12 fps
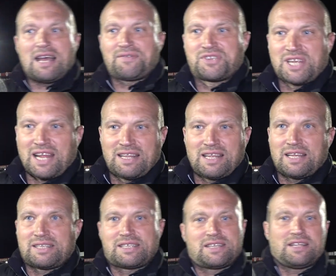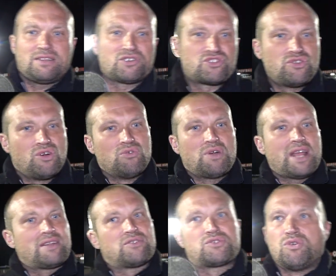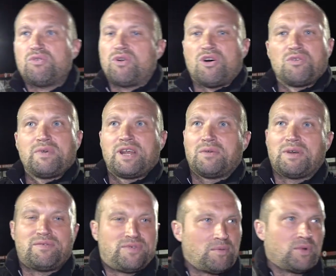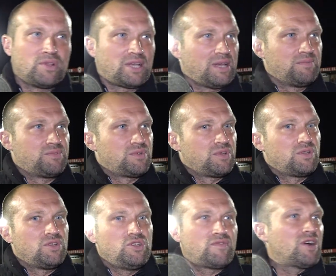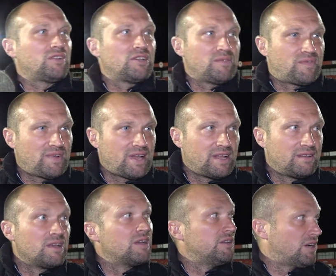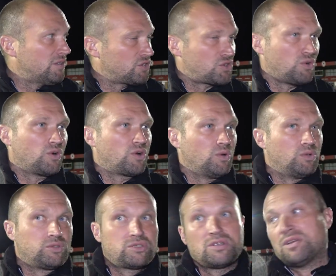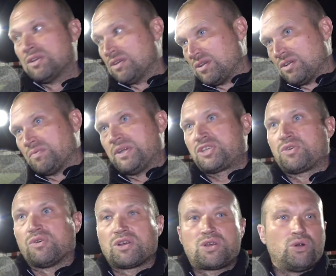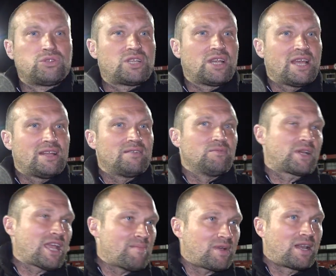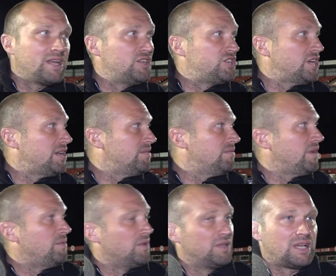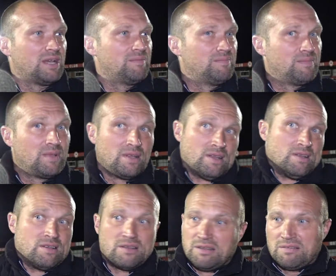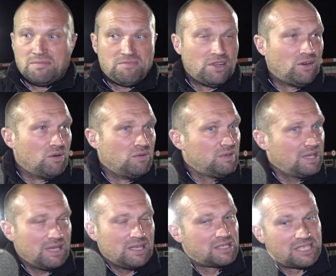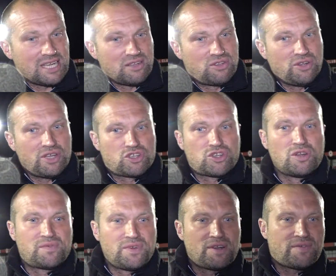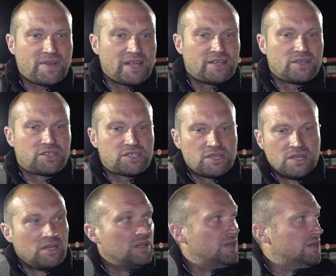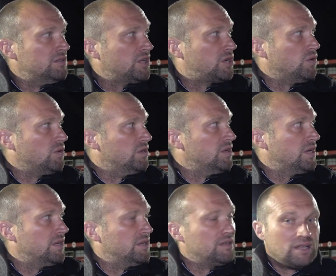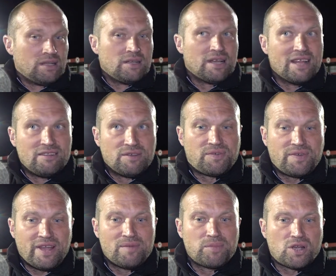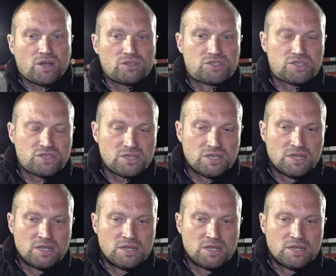I've said this, there's no right, there's no wrong way to win football games. You've got to defend, you've got to score goals. We scored a goal tonight, we kept a clean sheet, we won the game. You know, as I said to you, it's good for defenders to go and defend, because,